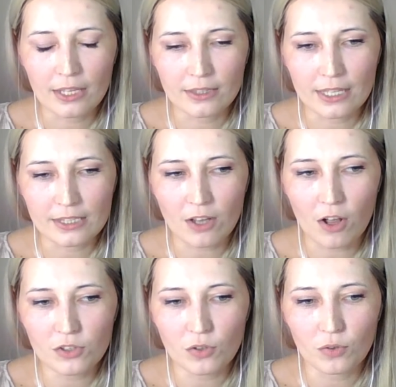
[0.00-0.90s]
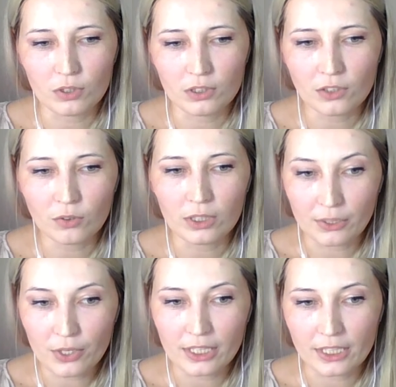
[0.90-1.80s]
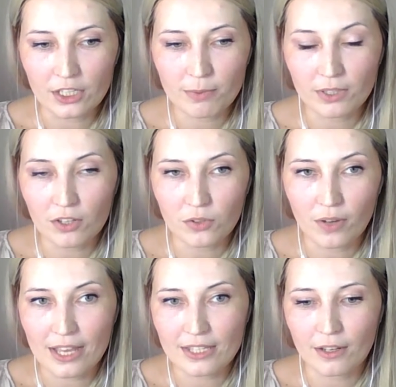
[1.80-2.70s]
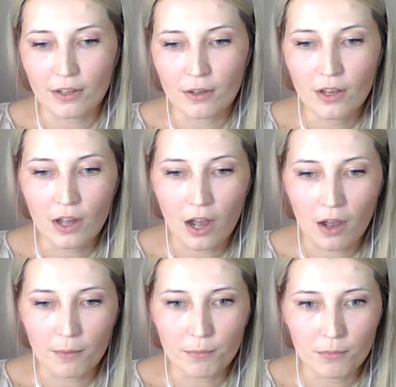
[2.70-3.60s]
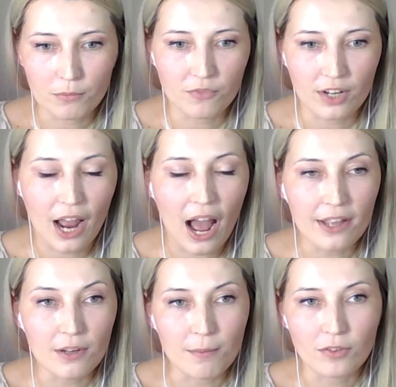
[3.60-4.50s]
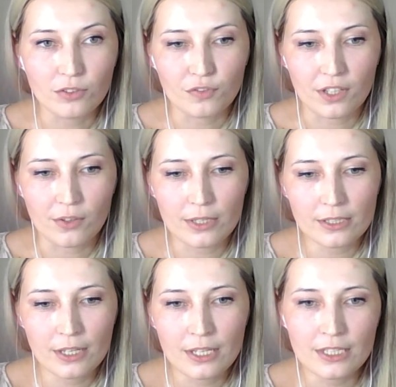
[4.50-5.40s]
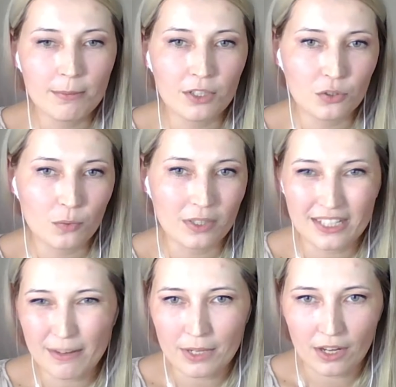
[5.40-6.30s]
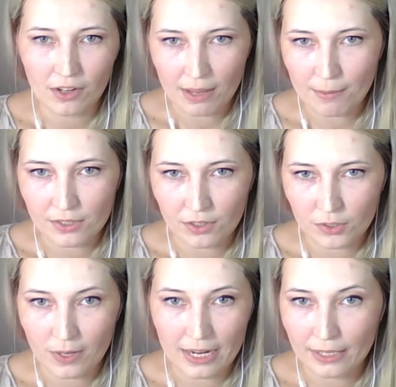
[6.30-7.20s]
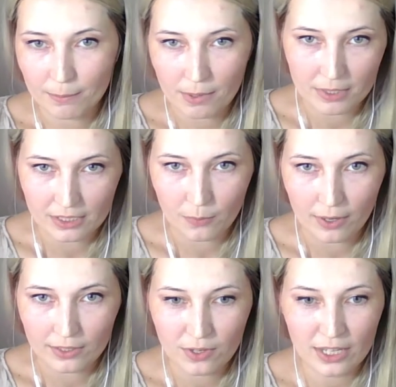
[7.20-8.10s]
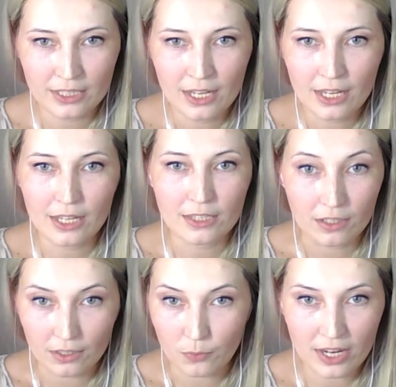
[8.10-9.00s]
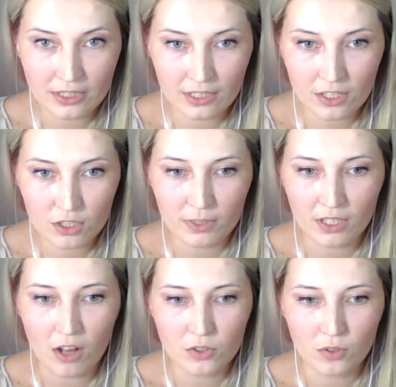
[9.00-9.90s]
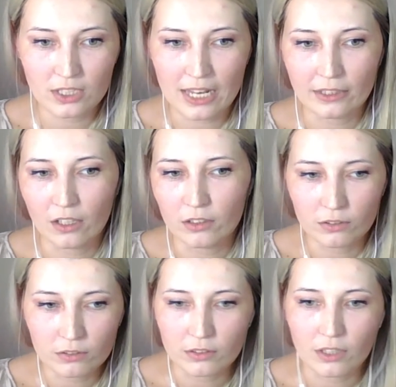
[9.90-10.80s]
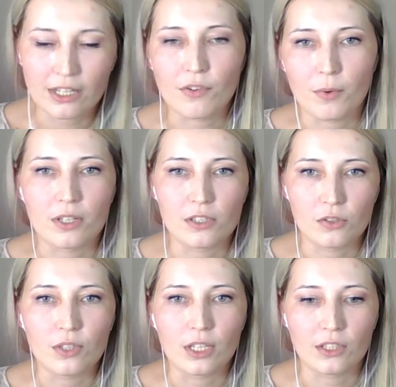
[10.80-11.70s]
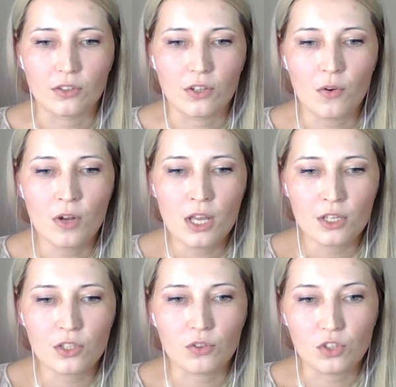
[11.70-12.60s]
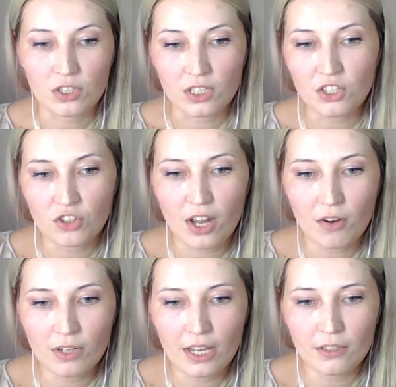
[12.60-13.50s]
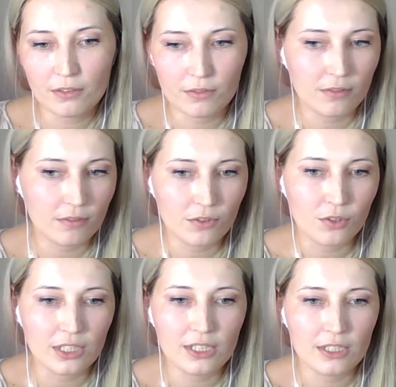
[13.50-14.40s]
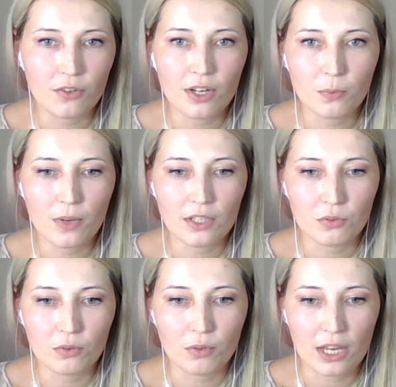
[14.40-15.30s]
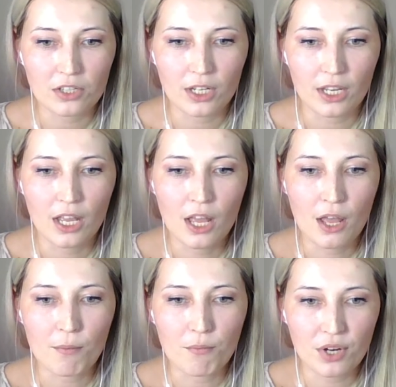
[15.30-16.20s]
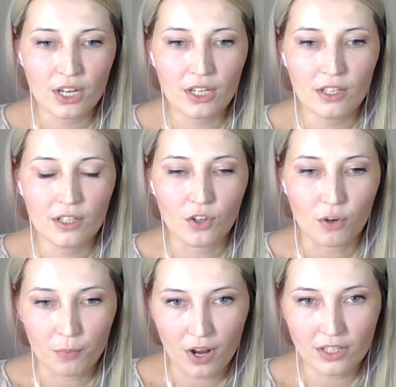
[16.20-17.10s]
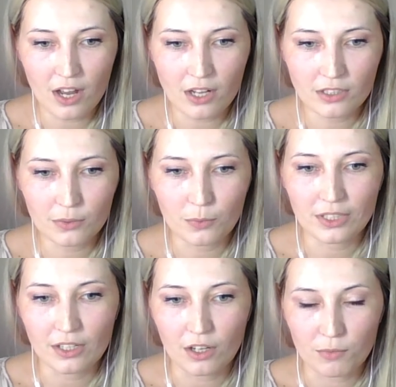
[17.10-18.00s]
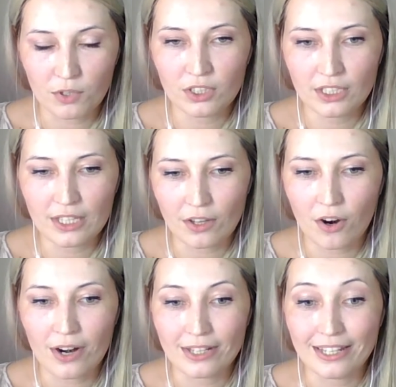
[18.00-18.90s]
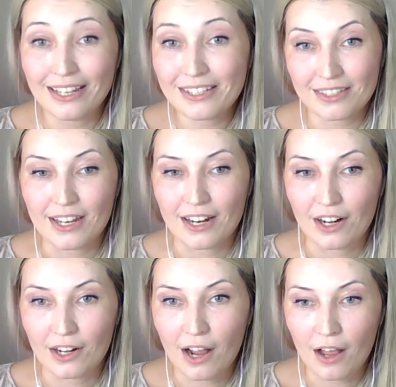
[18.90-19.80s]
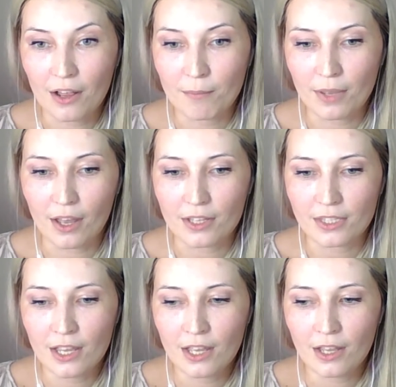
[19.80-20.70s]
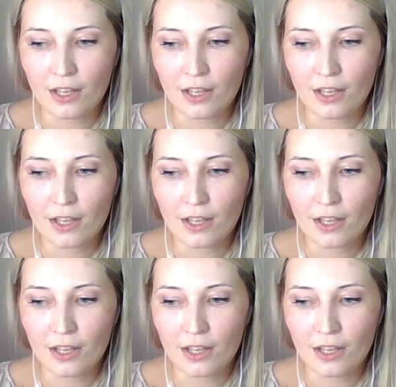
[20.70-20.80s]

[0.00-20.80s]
it, that's also not only really niche, but also has a, a, very high amount of keywords, similar to what's happening on Amazon as well, like PPC wise, right? It's a great niche, but also it's like not, not everyone is doing it, you know? So just niche down and look, this is a great way to actually bring your product within a community that already is there because